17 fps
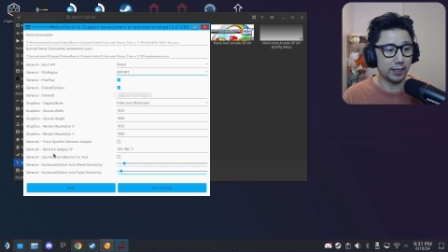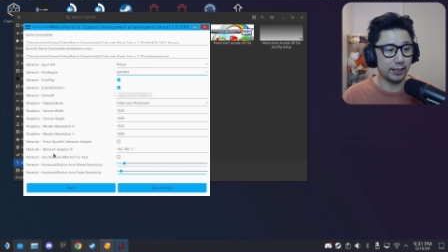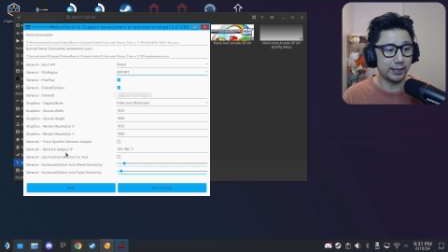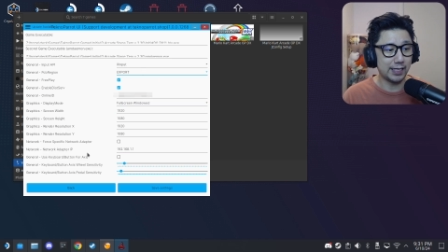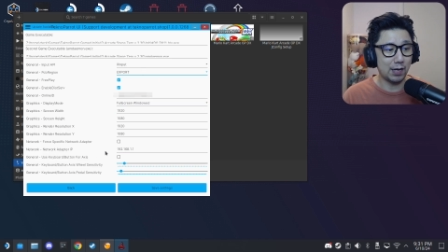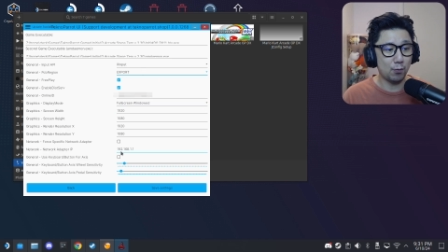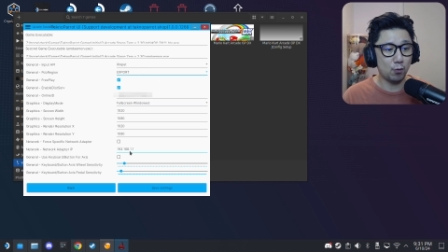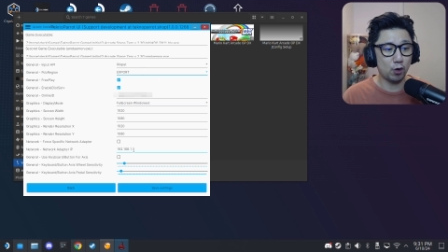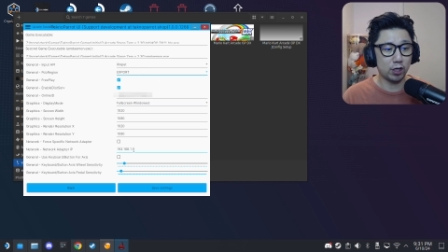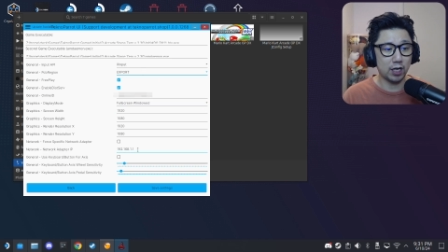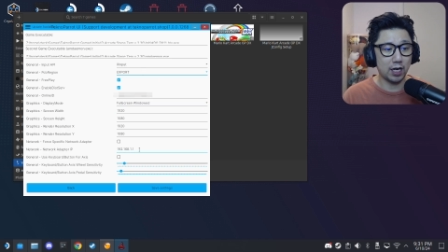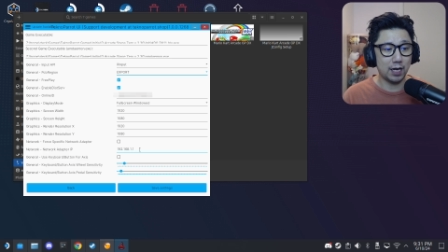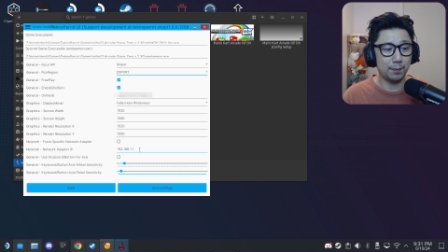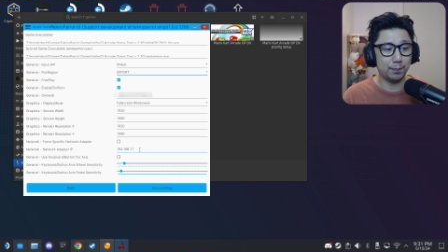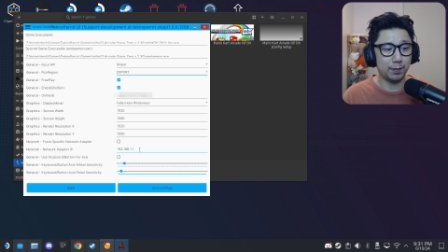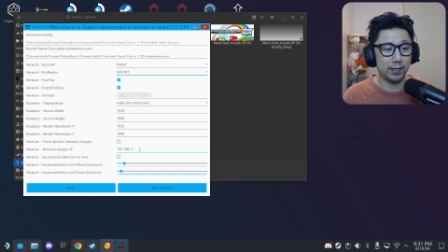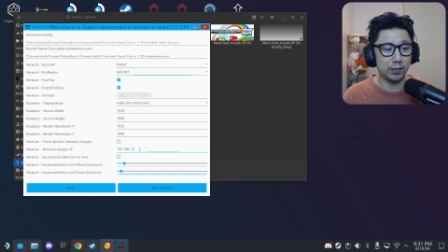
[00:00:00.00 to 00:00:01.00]
network
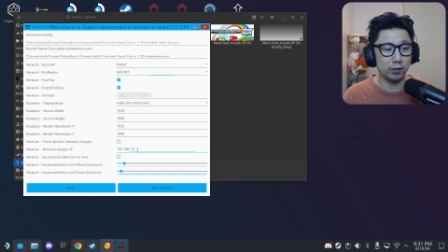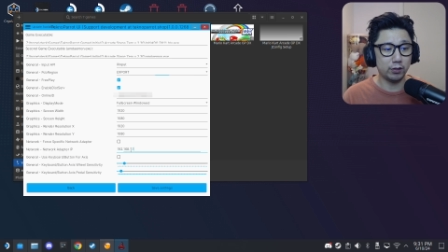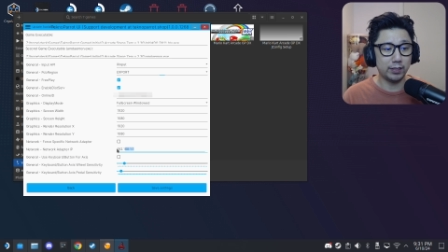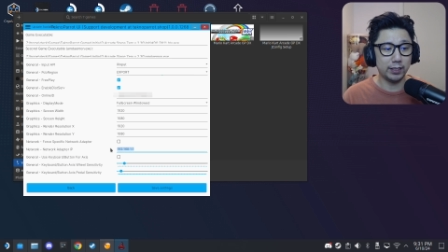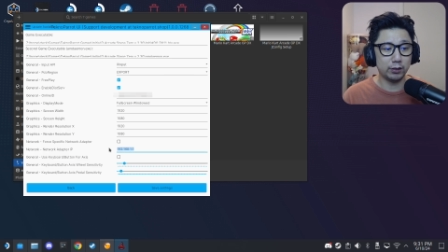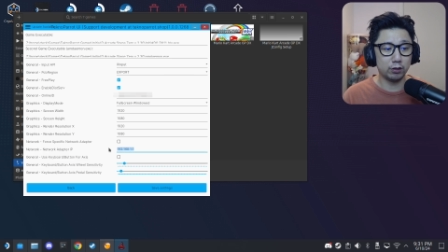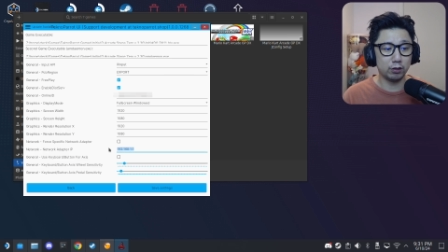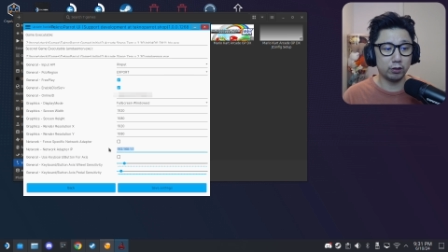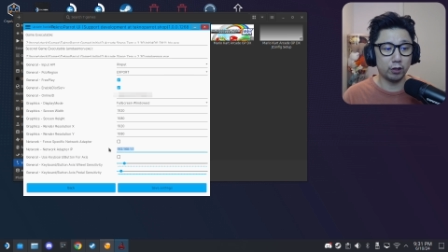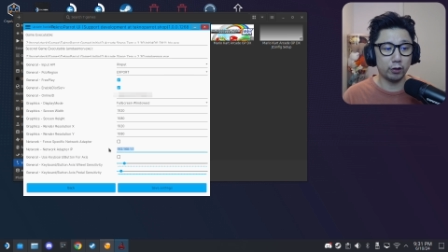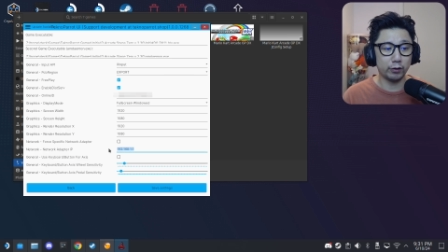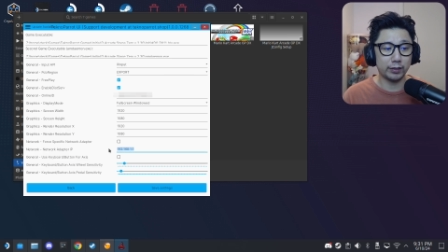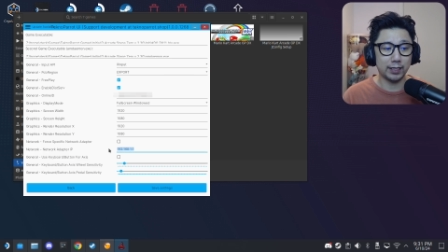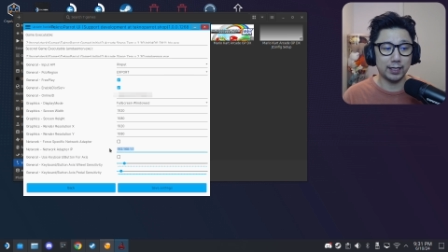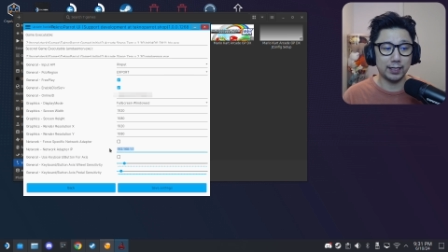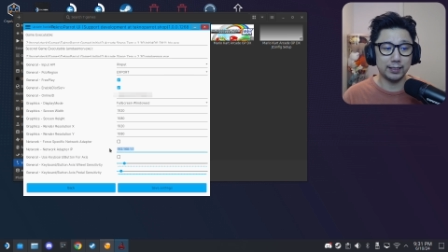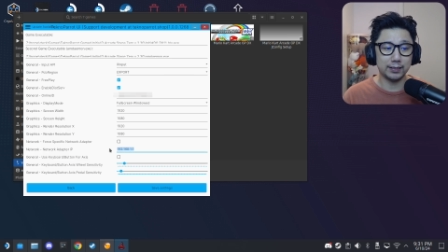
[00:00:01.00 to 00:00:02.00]
IP, you need to
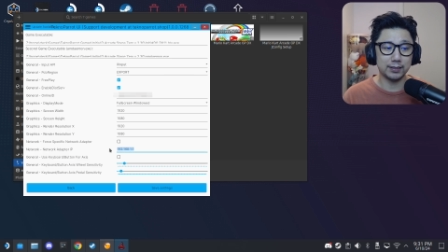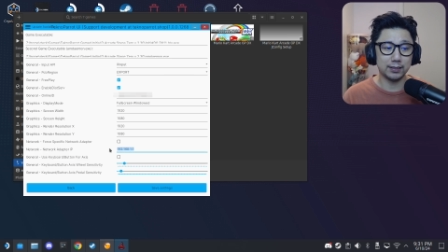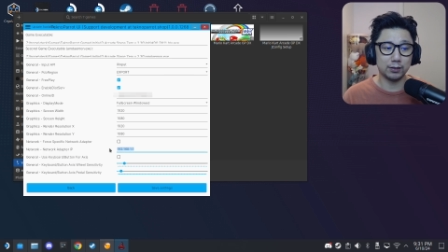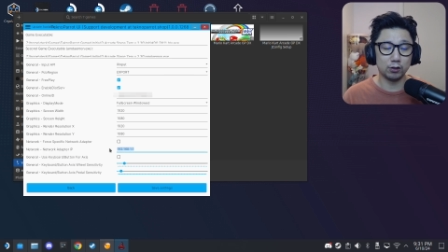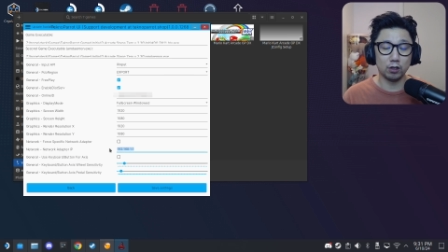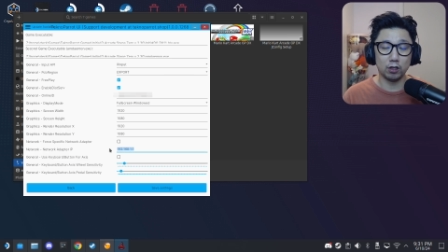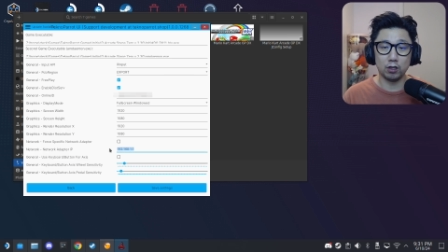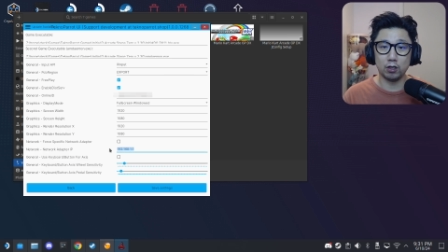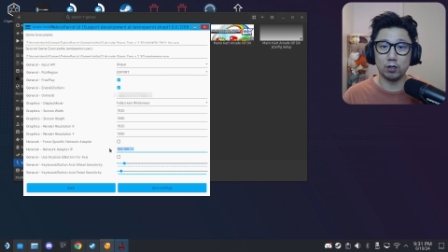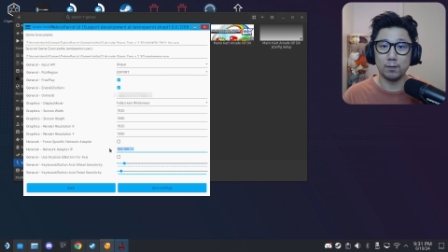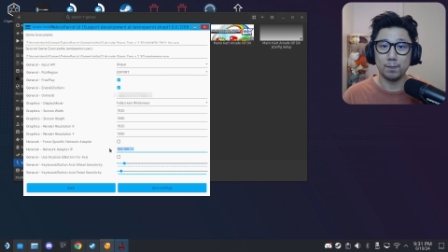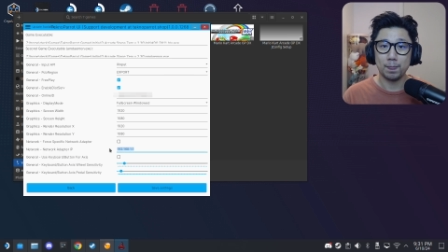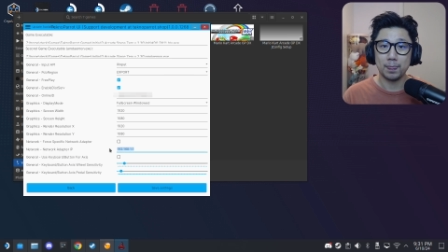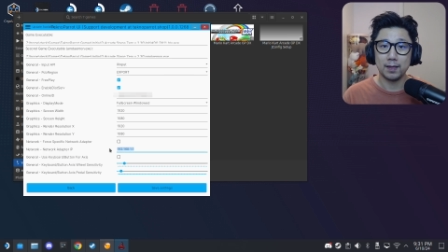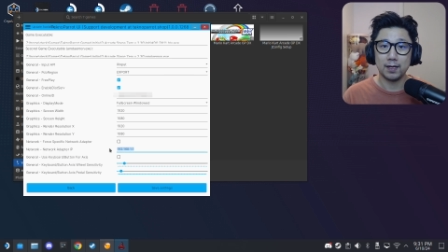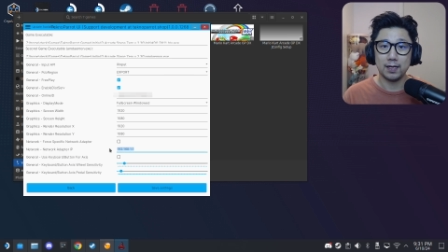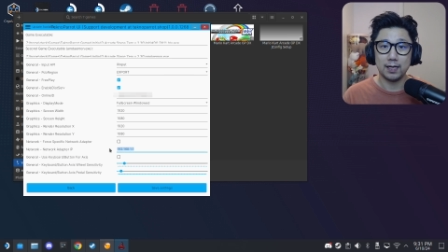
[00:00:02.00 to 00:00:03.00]
locate your
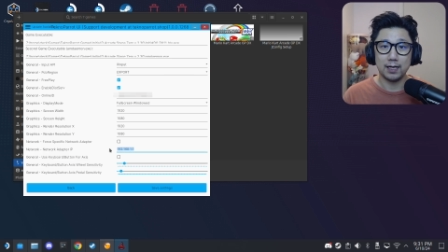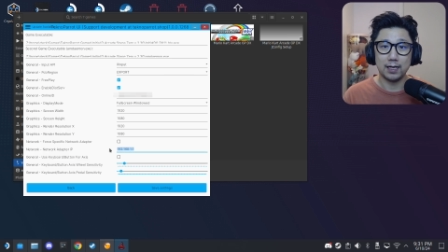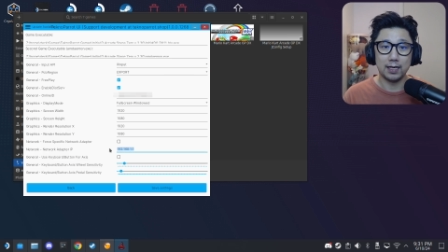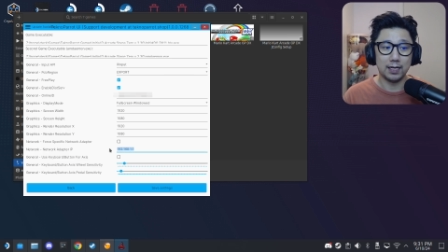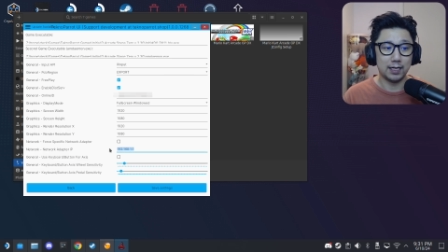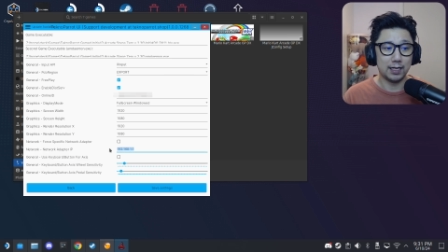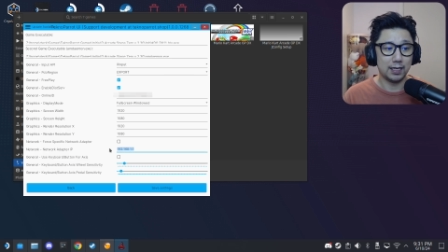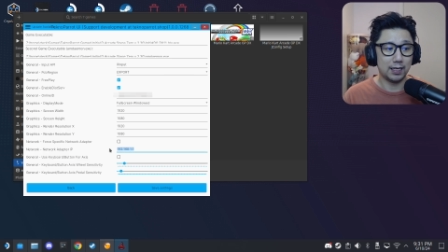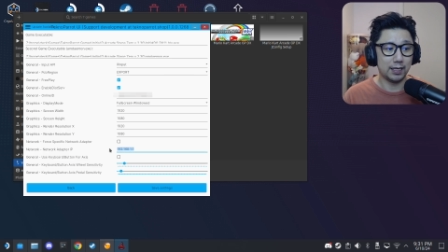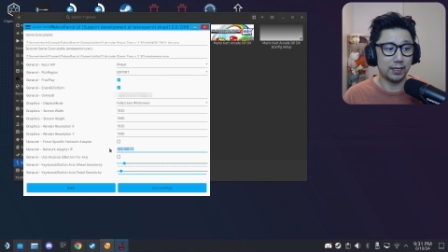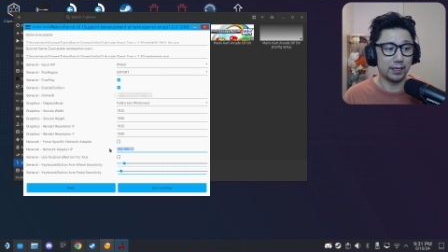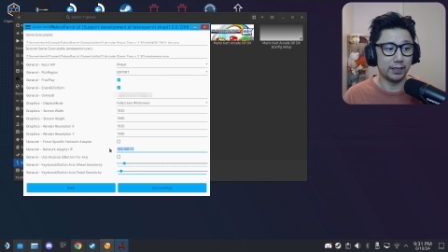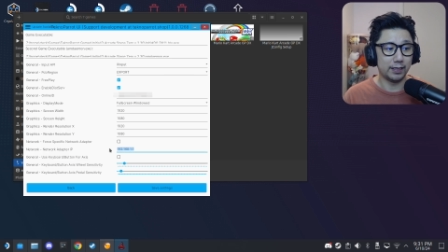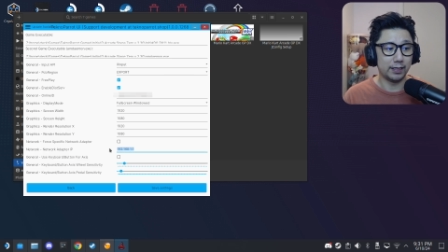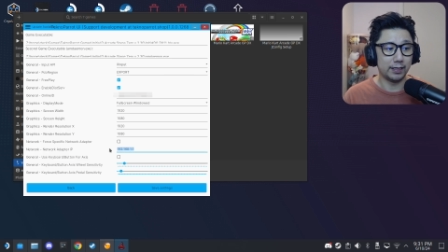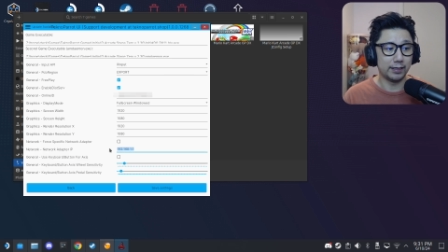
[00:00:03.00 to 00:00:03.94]
uh,